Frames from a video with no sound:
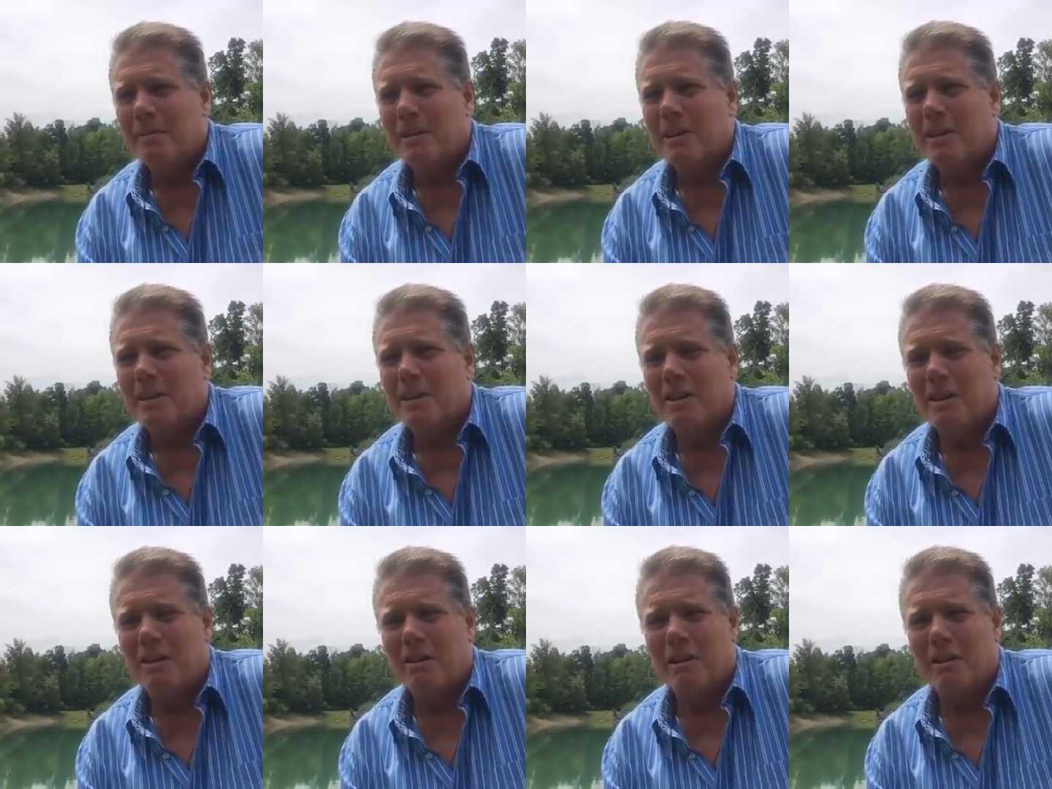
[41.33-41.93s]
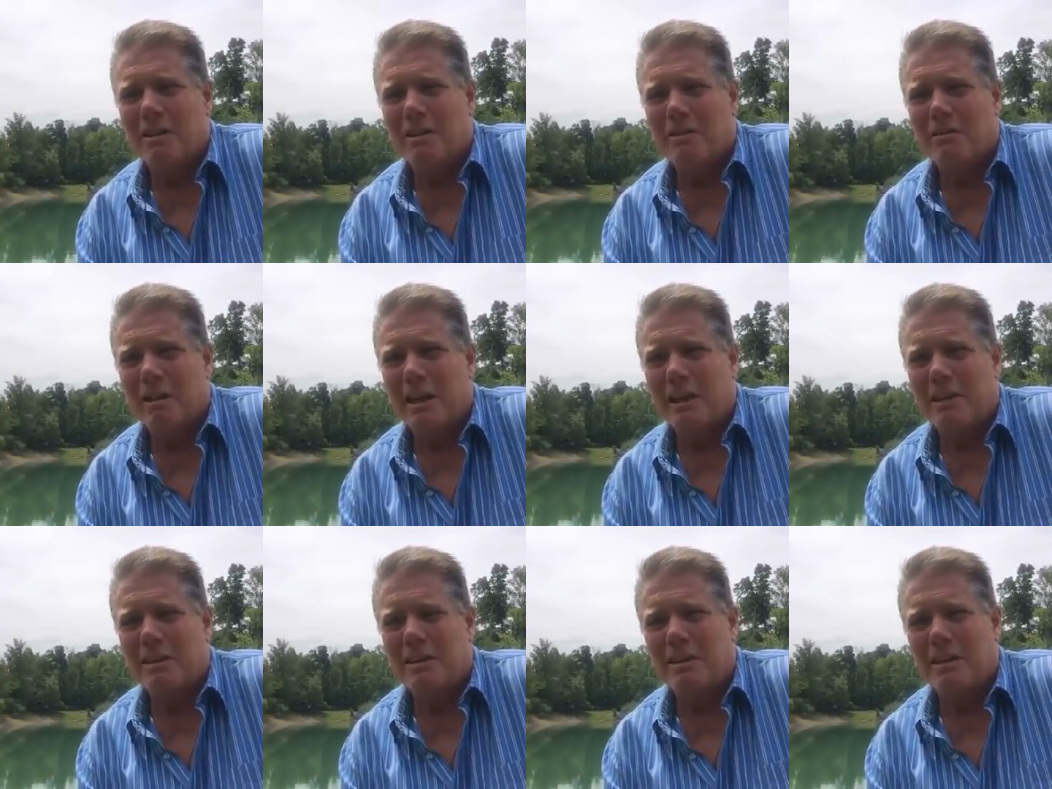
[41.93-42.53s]
just all this
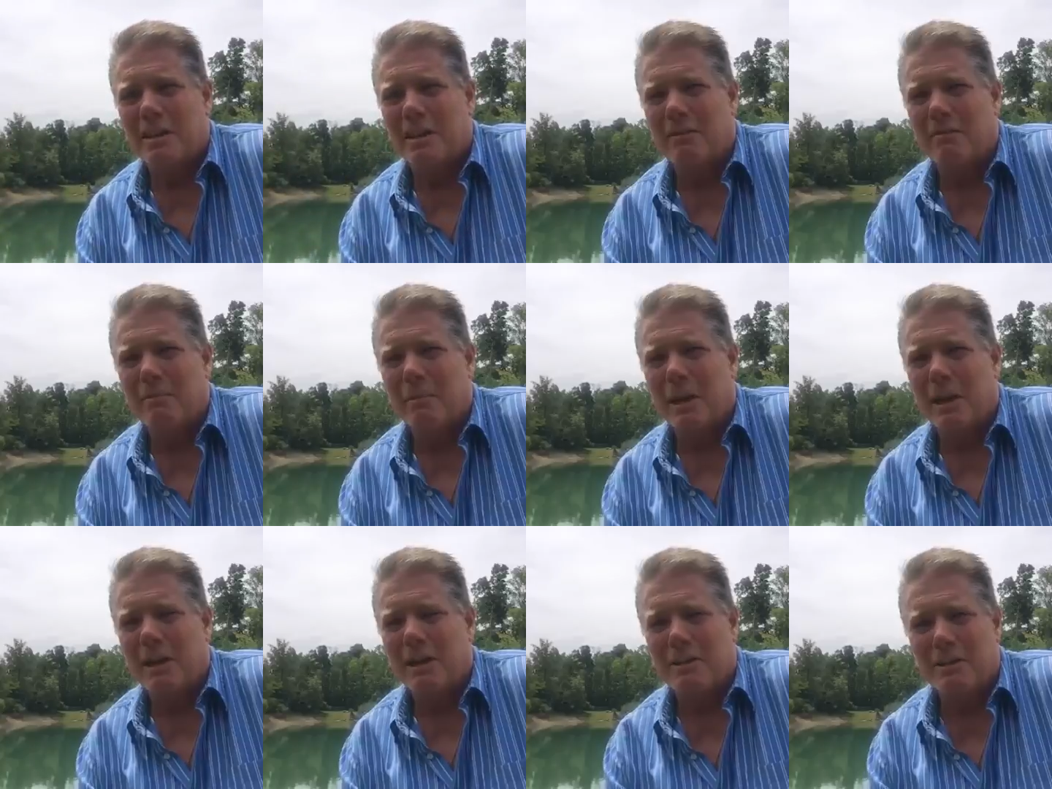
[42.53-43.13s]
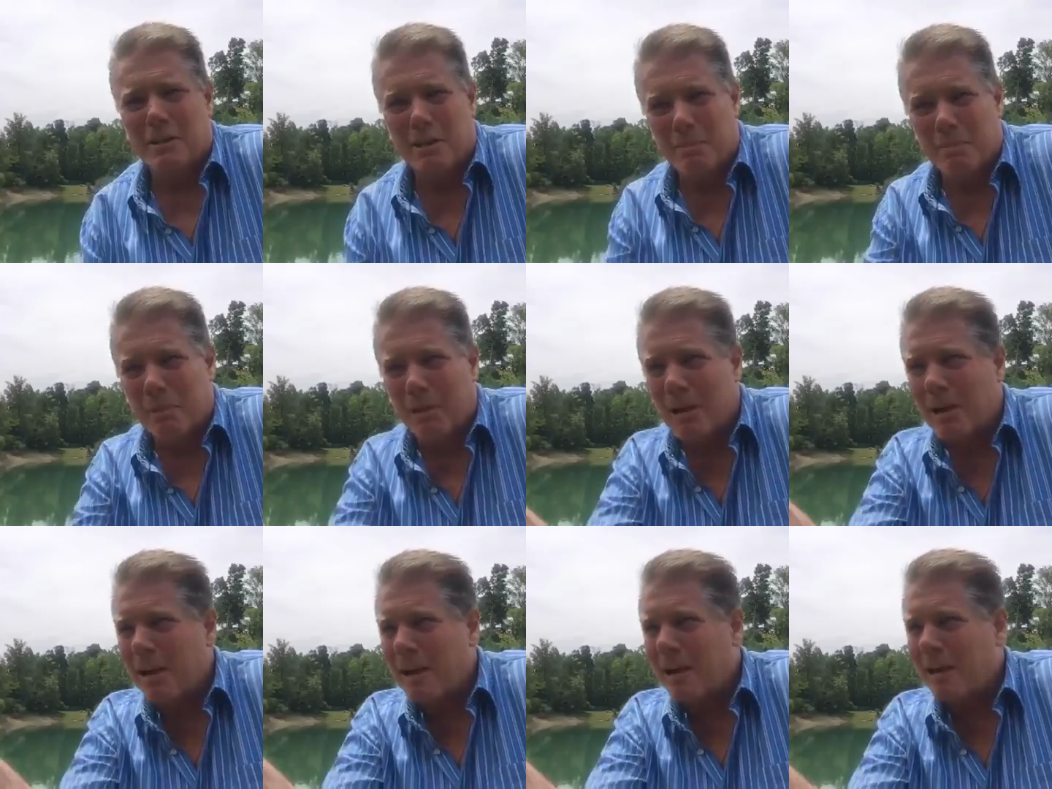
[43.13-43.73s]
great stuff, man. A zip
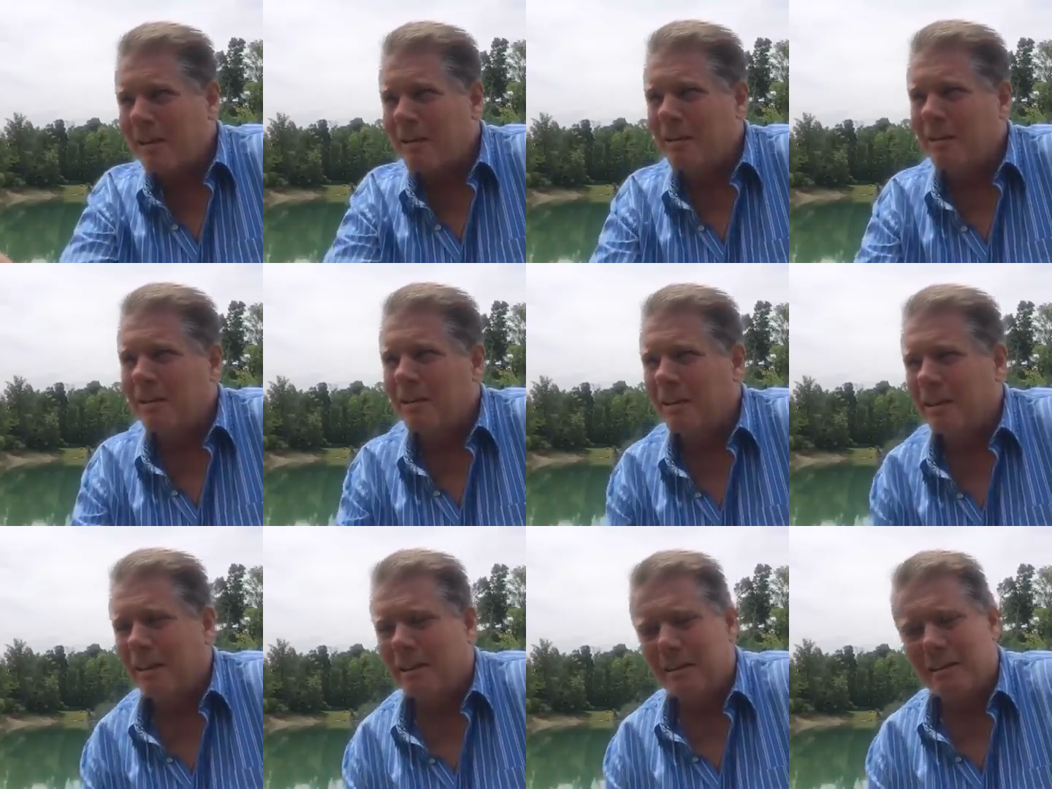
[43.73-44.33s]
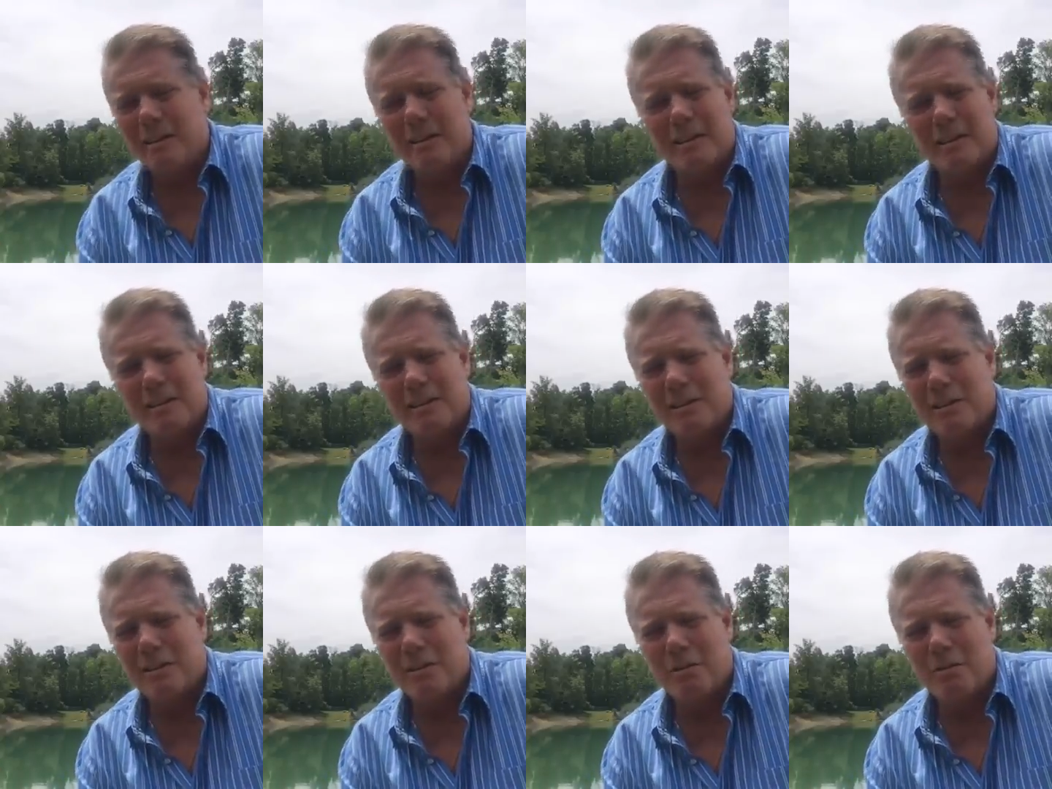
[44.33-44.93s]
line, and it's
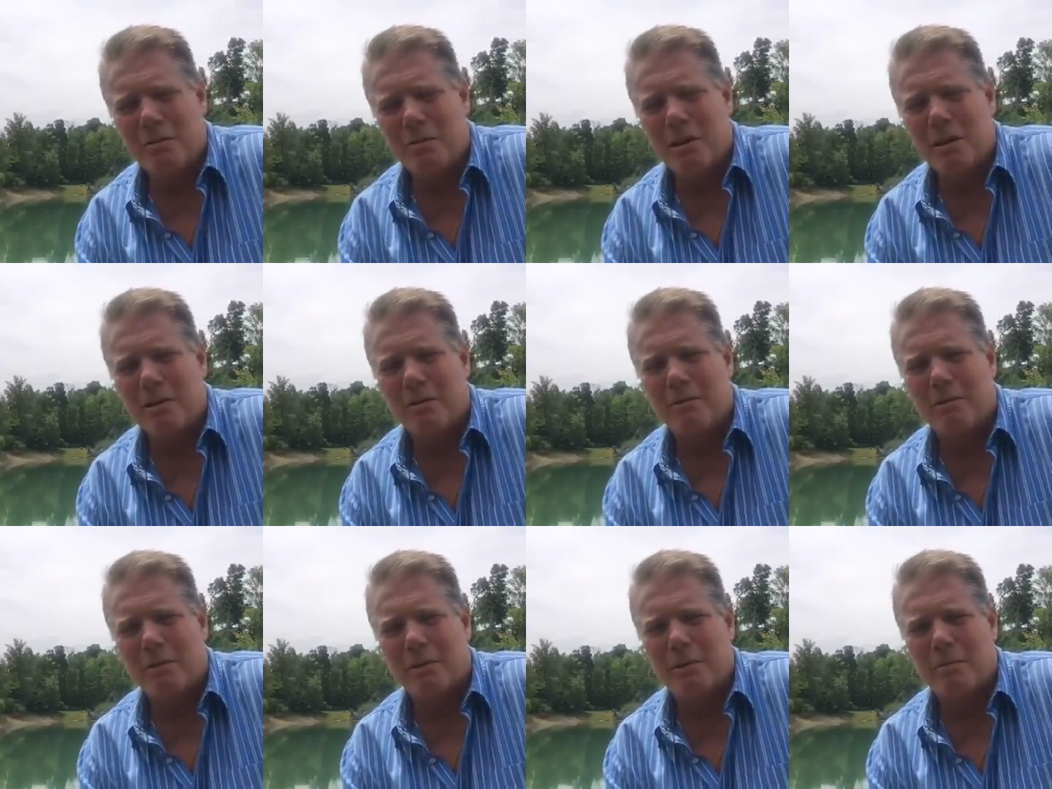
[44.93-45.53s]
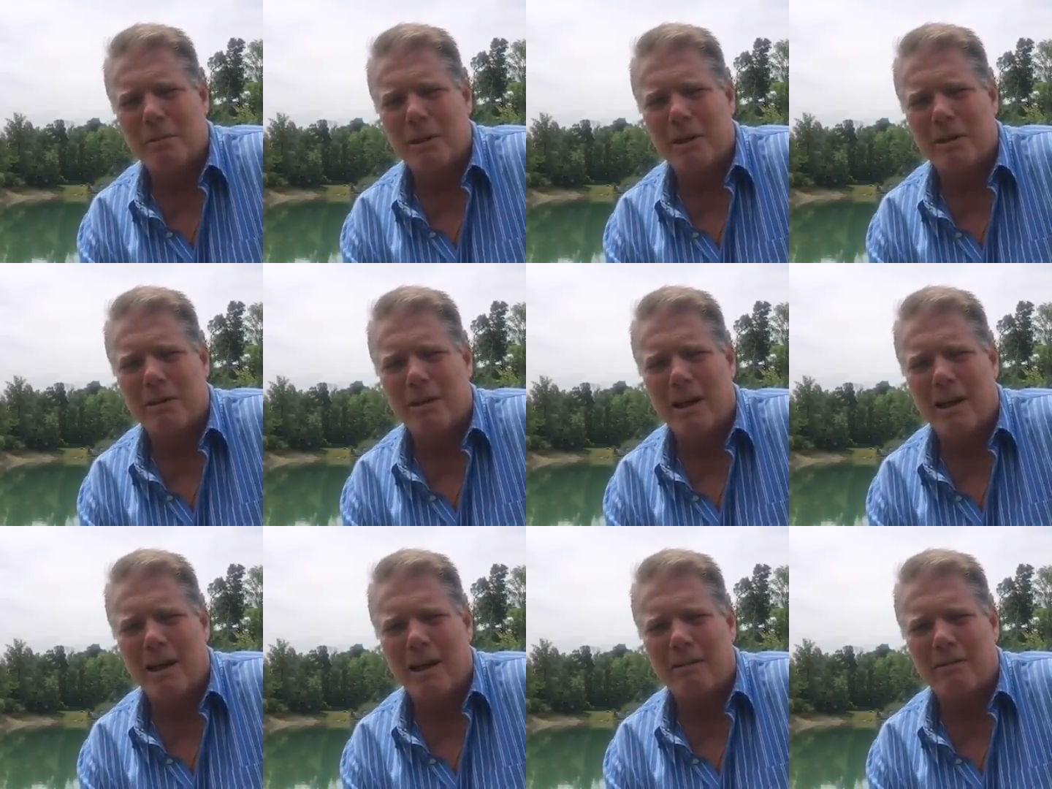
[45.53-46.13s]
just so wonderful to be
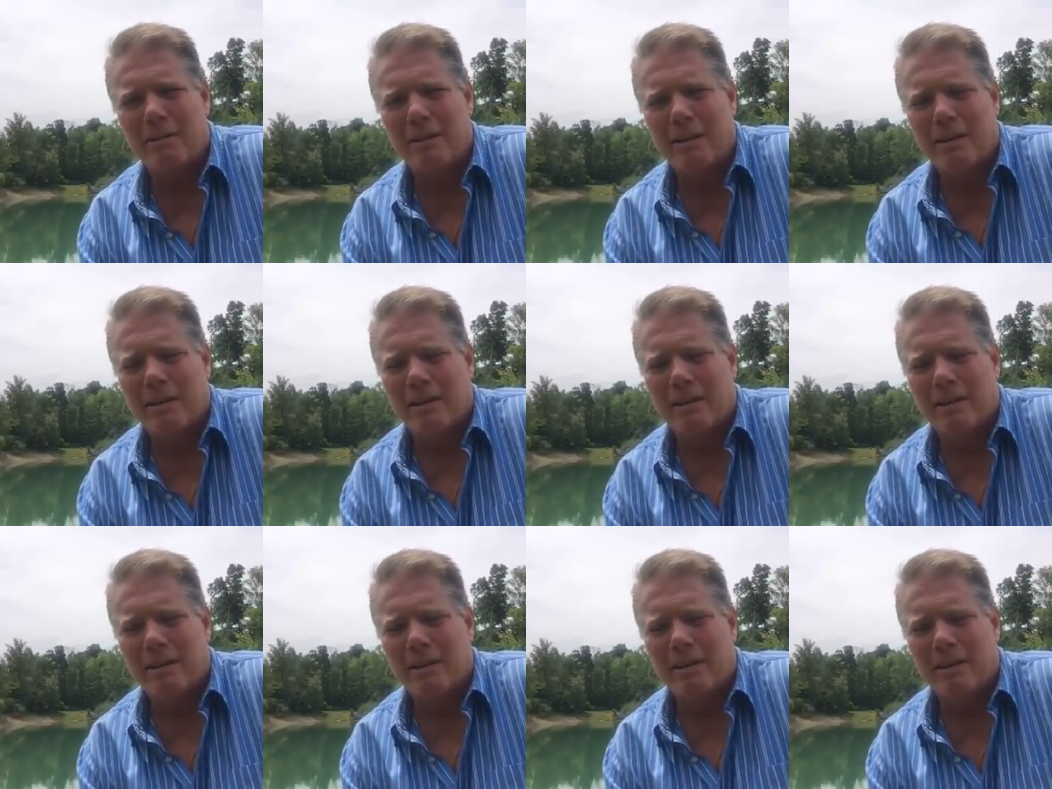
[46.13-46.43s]
alive.